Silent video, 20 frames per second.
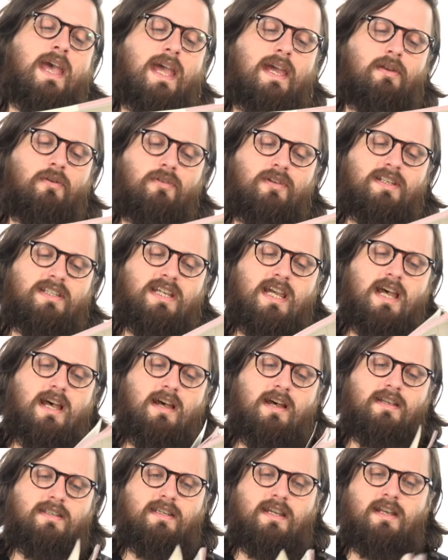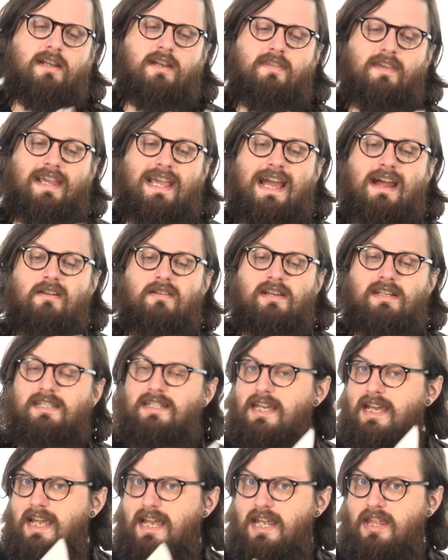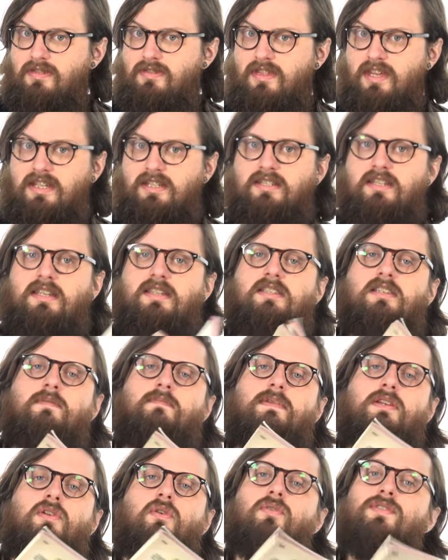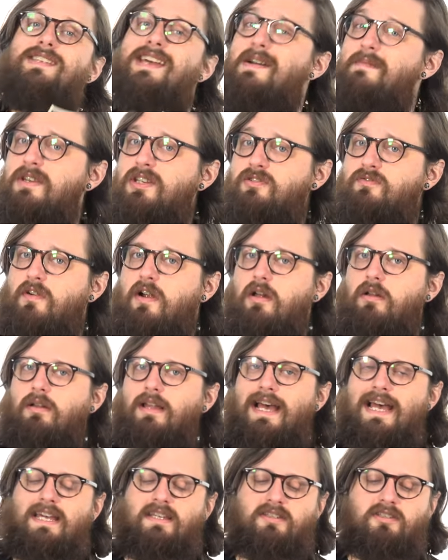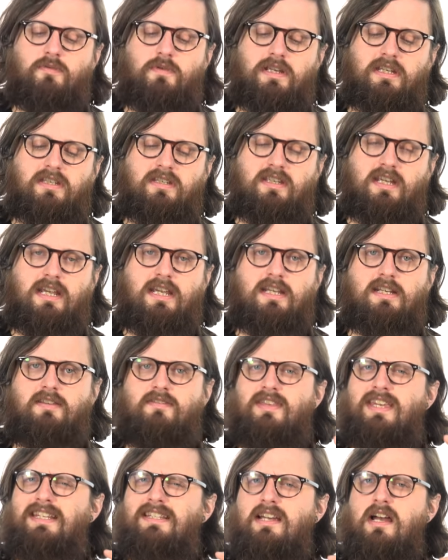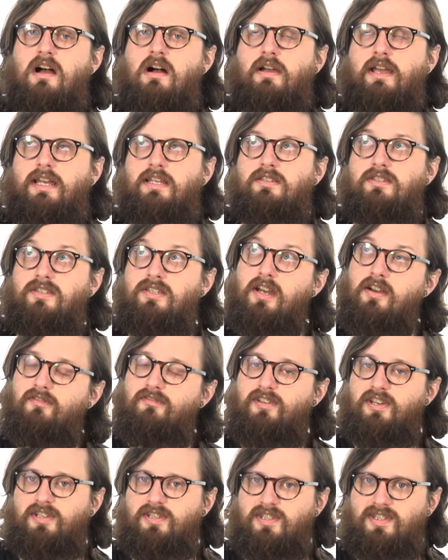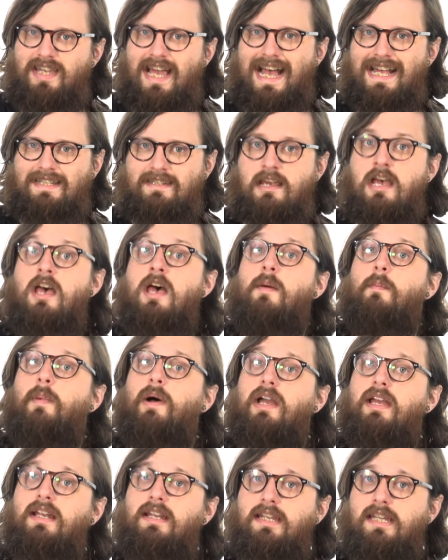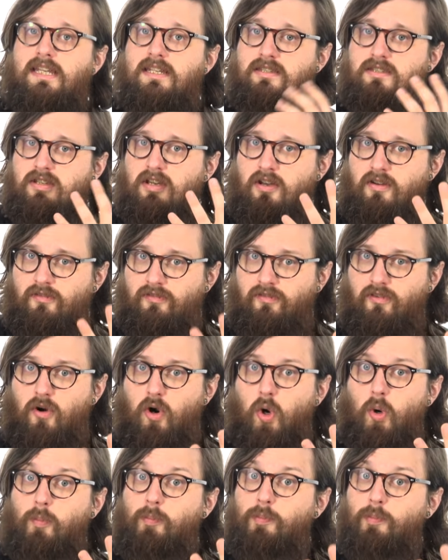In order to hurt another character in this system, your damage roll has to exceed the target's toughness stat by at least 4